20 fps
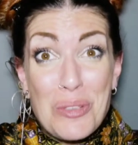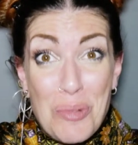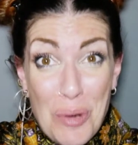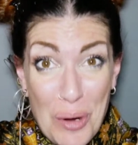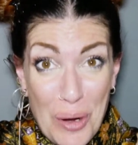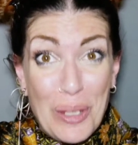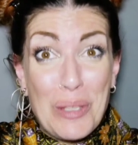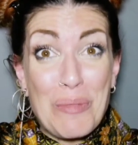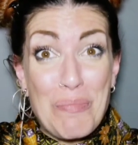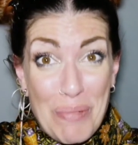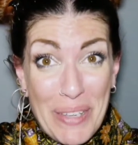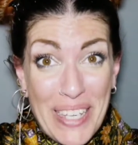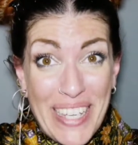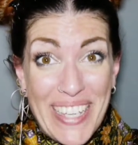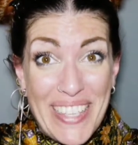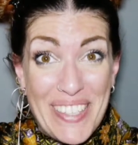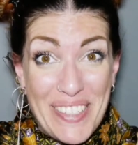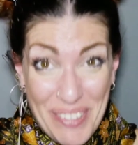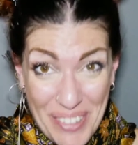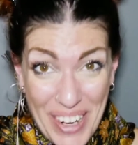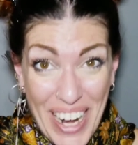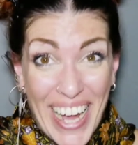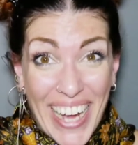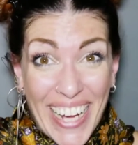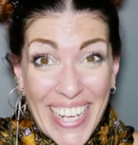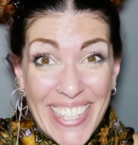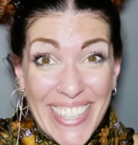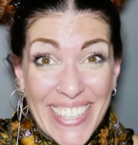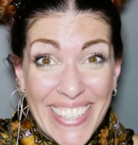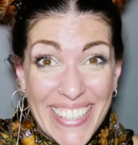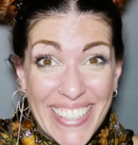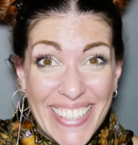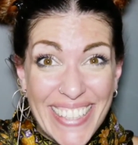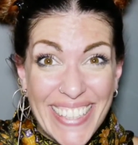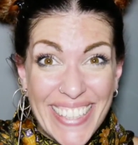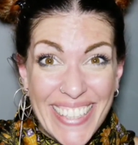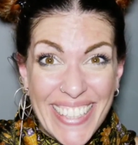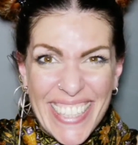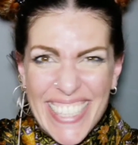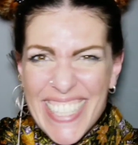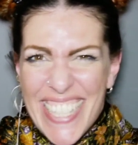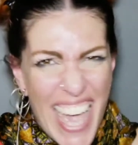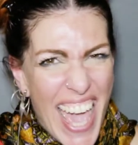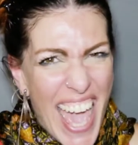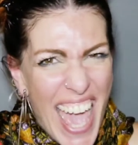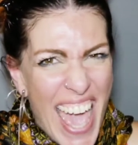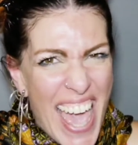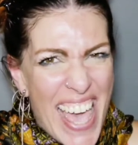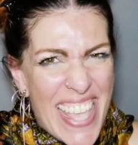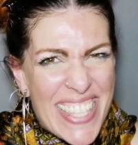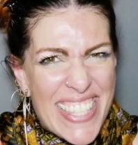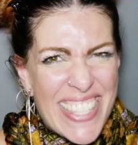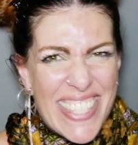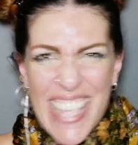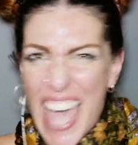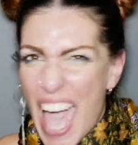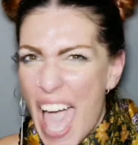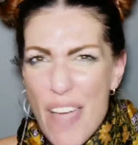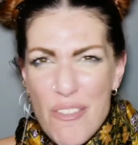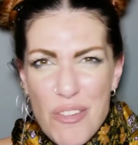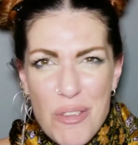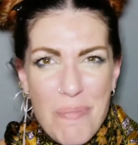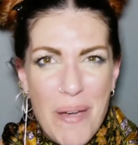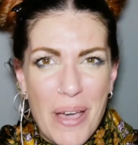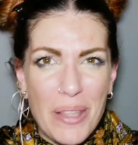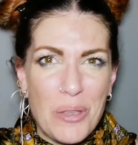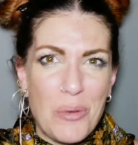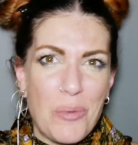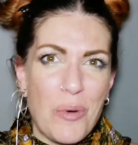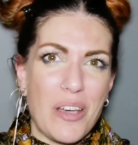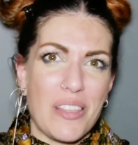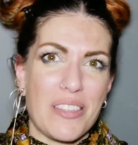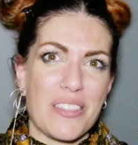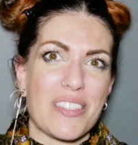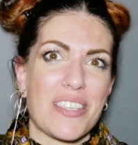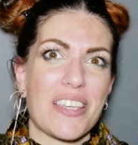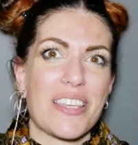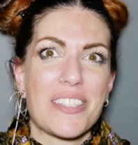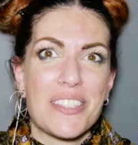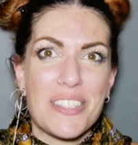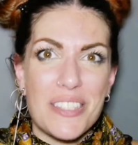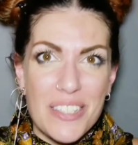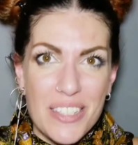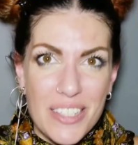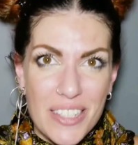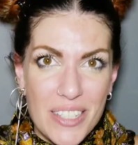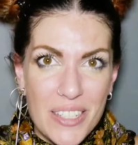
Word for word: wants world peace, right? Yes, everybody wants it.